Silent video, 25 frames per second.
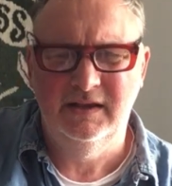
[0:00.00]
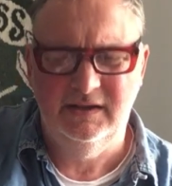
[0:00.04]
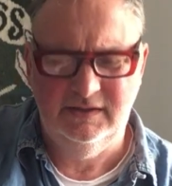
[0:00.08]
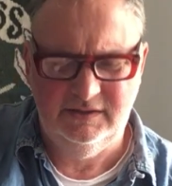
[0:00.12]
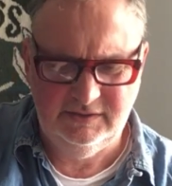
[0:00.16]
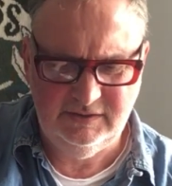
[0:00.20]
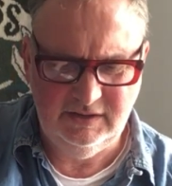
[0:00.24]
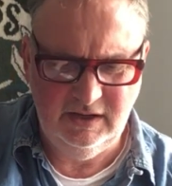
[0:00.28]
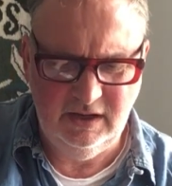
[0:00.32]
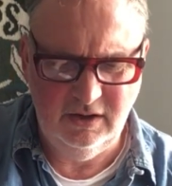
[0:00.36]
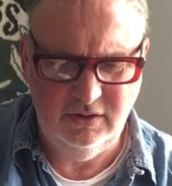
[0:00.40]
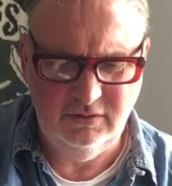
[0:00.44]

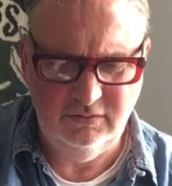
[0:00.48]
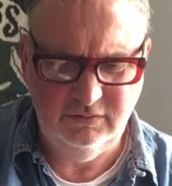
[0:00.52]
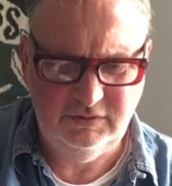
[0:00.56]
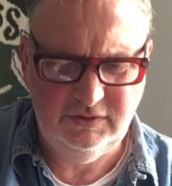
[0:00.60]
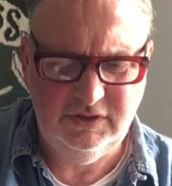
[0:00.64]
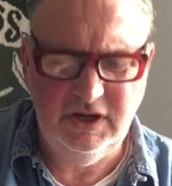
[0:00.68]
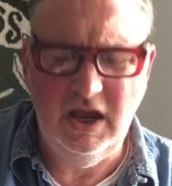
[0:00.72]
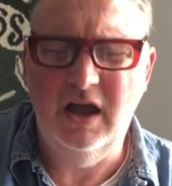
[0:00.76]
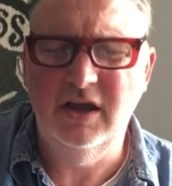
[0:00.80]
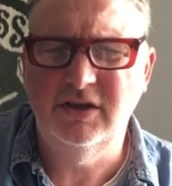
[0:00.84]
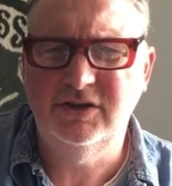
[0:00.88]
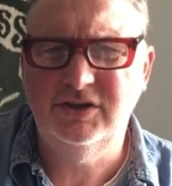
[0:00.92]
So
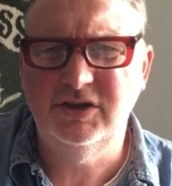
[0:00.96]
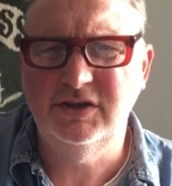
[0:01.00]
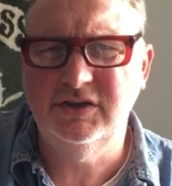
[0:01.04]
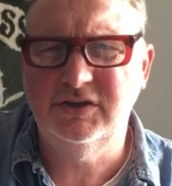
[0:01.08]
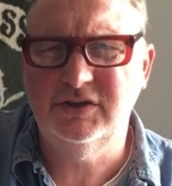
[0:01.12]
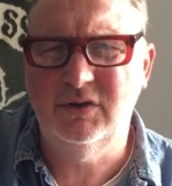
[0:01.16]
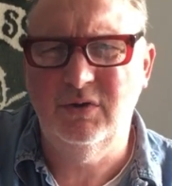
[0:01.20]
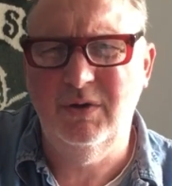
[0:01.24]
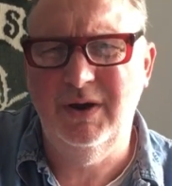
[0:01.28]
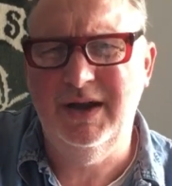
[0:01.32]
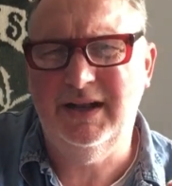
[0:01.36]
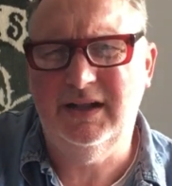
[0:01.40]
uh,
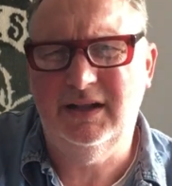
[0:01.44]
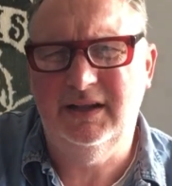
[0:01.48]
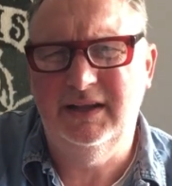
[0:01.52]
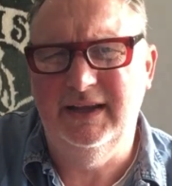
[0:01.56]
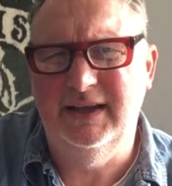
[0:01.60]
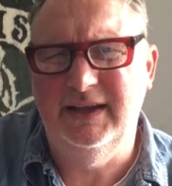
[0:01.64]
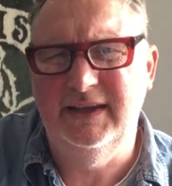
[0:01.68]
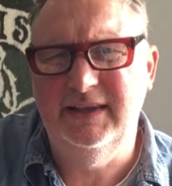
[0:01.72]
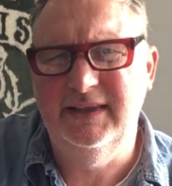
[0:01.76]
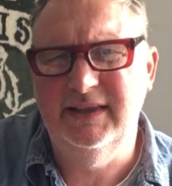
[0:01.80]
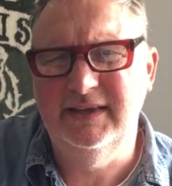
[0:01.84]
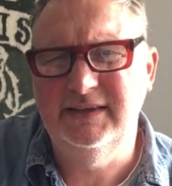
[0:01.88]
just
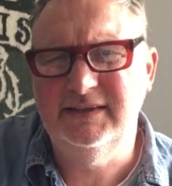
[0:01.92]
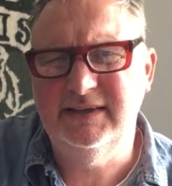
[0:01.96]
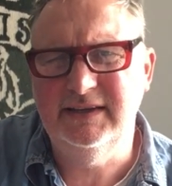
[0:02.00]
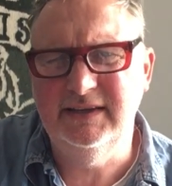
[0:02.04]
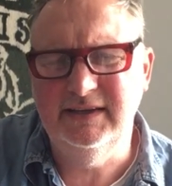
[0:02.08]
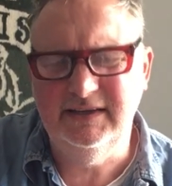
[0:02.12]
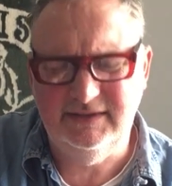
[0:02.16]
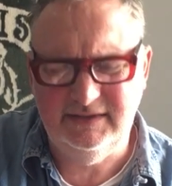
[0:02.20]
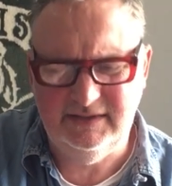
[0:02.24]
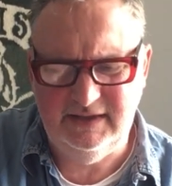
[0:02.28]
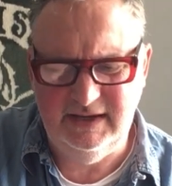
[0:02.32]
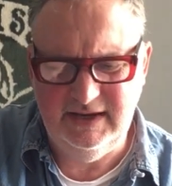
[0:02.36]
quickly, this
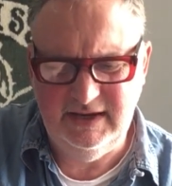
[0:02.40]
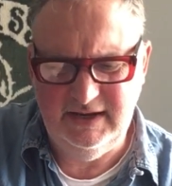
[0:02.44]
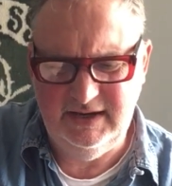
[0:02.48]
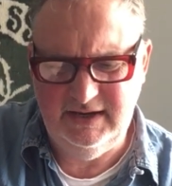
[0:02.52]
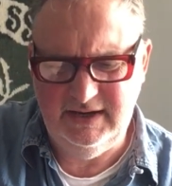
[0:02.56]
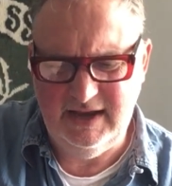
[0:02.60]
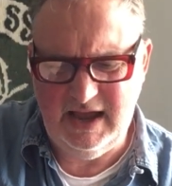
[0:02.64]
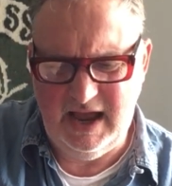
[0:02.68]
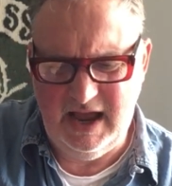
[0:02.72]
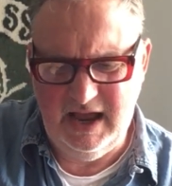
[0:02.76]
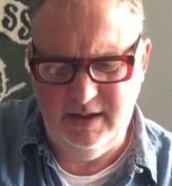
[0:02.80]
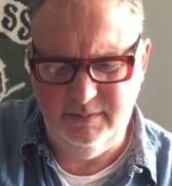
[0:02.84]
is
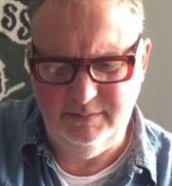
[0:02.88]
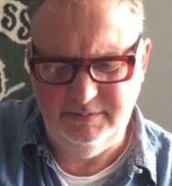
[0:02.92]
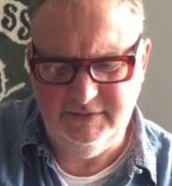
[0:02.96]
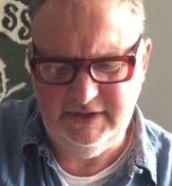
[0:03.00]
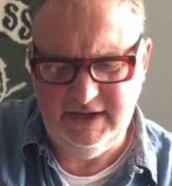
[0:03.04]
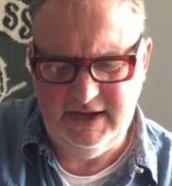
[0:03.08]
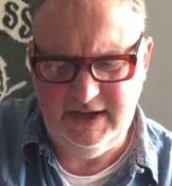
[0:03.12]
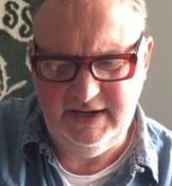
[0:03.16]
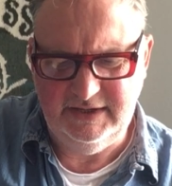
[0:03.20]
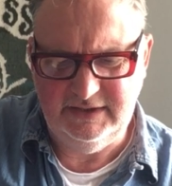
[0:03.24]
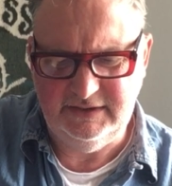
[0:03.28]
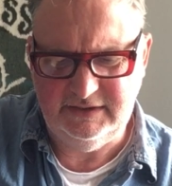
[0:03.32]
the
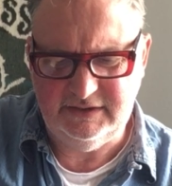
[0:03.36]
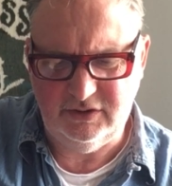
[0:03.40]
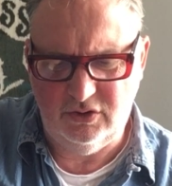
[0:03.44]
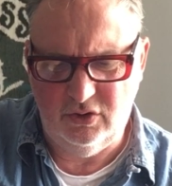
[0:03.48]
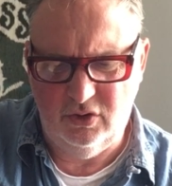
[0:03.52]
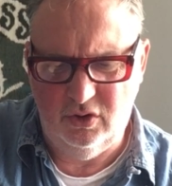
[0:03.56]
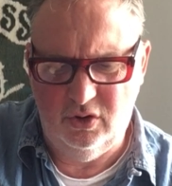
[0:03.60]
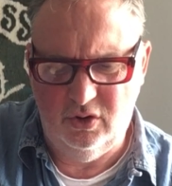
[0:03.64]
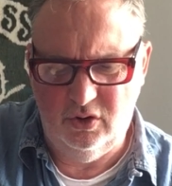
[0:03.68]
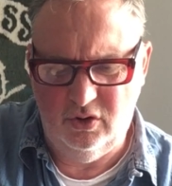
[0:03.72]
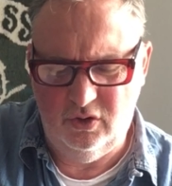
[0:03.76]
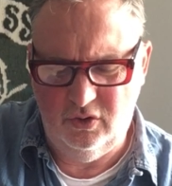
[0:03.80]
update
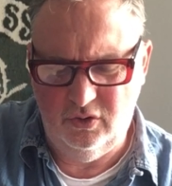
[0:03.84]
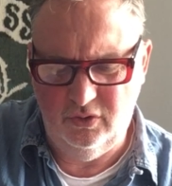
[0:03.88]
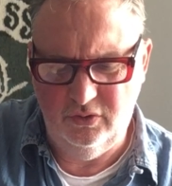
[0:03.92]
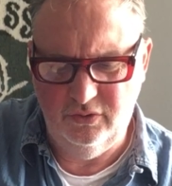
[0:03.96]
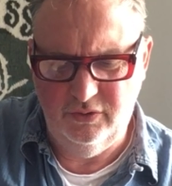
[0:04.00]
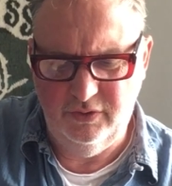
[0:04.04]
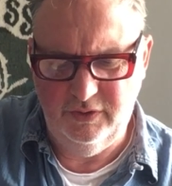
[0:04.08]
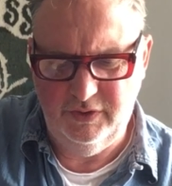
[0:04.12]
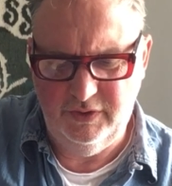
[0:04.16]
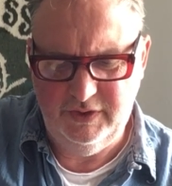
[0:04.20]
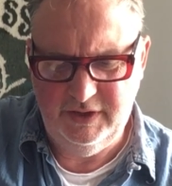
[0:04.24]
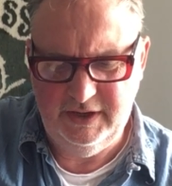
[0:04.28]

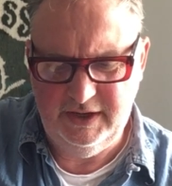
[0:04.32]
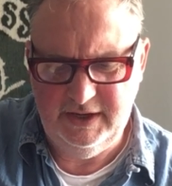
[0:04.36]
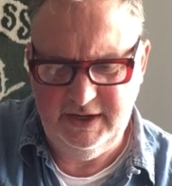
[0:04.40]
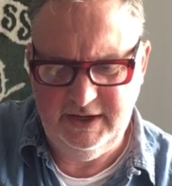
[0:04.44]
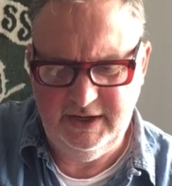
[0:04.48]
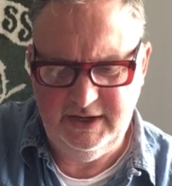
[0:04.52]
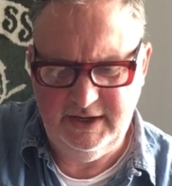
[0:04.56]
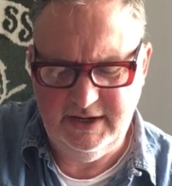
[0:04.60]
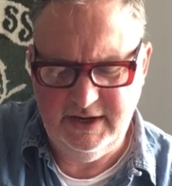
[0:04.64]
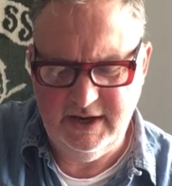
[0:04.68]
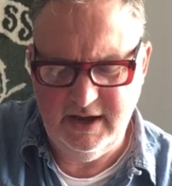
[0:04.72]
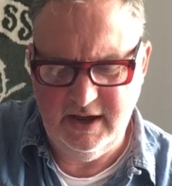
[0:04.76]
on
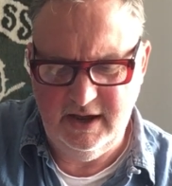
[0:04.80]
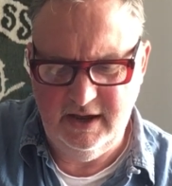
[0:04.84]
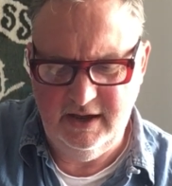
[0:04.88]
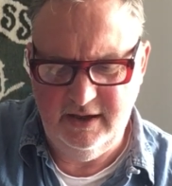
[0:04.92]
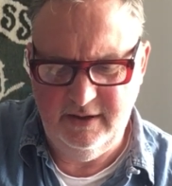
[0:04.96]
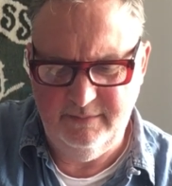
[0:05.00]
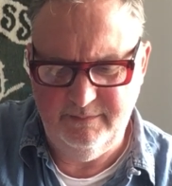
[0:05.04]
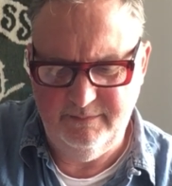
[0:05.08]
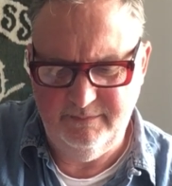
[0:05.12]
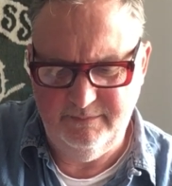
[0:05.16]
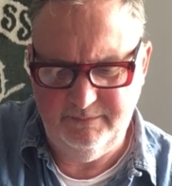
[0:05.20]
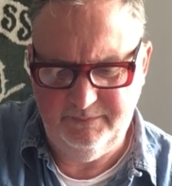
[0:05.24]
the
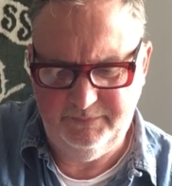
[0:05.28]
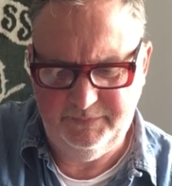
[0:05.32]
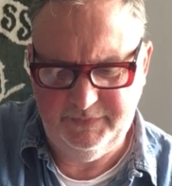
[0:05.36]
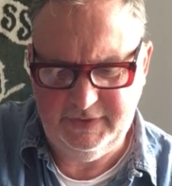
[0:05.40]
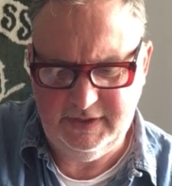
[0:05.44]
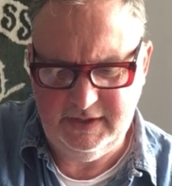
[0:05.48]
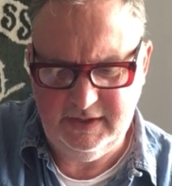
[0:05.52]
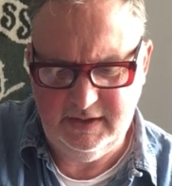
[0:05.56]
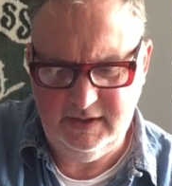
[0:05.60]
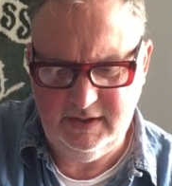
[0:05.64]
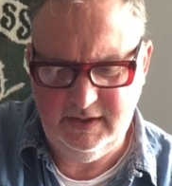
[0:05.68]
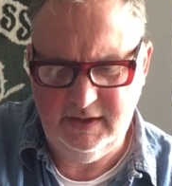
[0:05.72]
um,
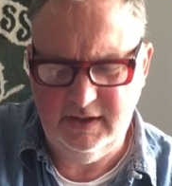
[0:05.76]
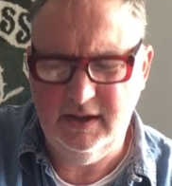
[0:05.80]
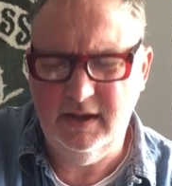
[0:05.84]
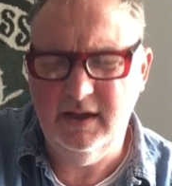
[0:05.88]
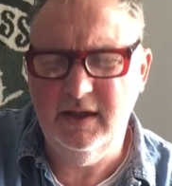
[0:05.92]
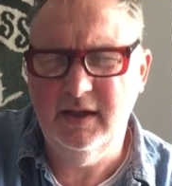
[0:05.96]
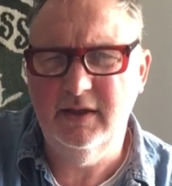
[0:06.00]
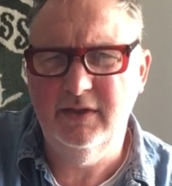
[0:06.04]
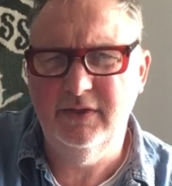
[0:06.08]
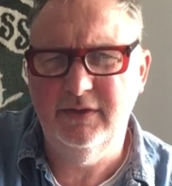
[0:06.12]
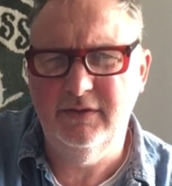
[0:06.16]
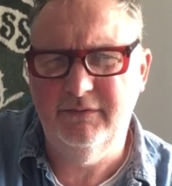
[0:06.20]

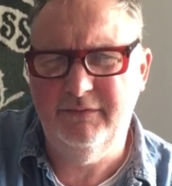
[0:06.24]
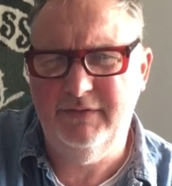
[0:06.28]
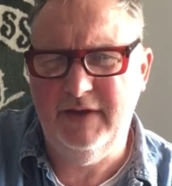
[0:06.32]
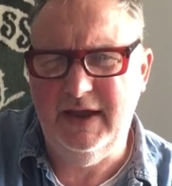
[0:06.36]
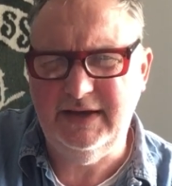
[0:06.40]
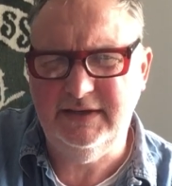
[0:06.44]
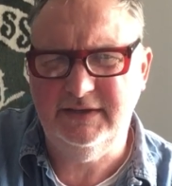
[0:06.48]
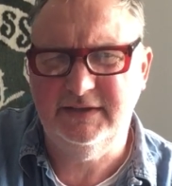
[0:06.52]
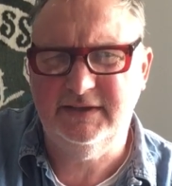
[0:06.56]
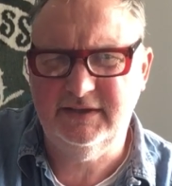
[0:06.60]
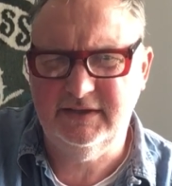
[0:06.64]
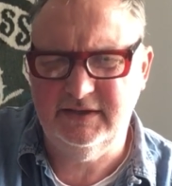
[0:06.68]
the
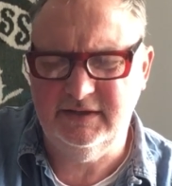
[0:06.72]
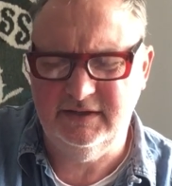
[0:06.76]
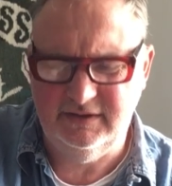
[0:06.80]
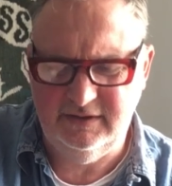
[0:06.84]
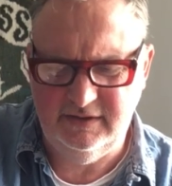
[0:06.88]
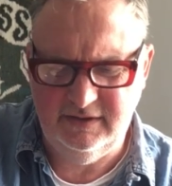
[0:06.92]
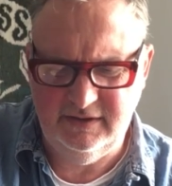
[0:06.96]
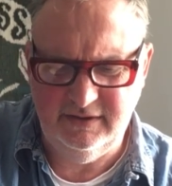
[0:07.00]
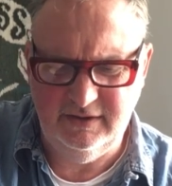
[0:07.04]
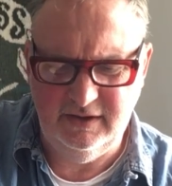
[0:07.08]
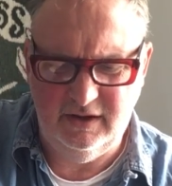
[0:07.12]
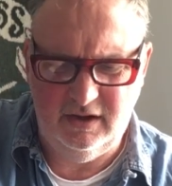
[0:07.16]
vest
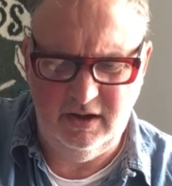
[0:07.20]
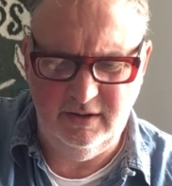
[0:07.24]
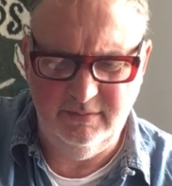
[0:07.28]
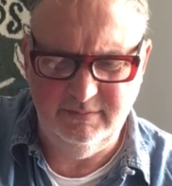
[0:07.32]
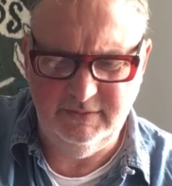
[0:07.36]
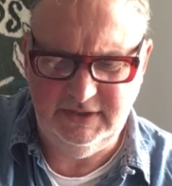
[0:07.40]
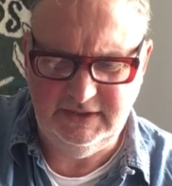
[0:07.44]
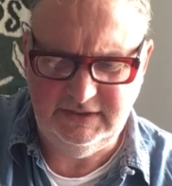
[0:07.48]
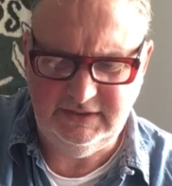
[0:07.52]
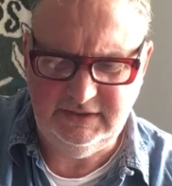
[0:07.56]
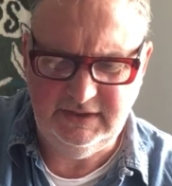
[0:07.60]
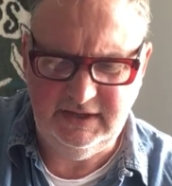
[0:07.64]
that
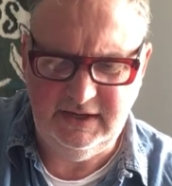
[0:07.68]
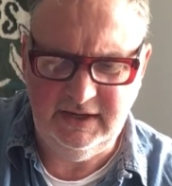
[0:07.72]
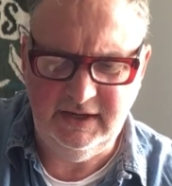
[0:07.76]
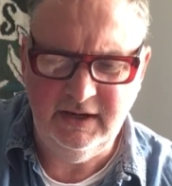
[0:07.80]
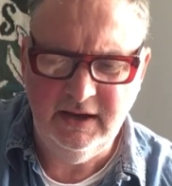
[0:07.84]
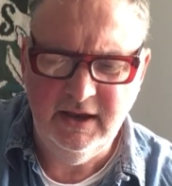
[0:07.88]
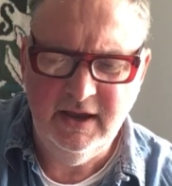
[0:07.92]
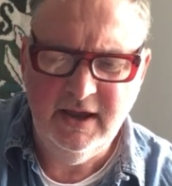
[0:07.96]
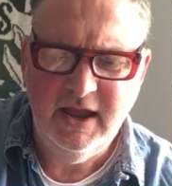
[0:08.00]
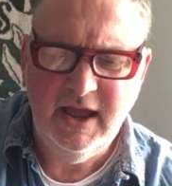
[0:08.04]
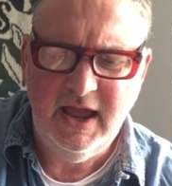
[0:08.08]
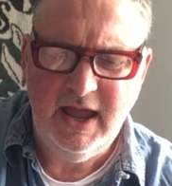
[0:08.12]
I'm knitting.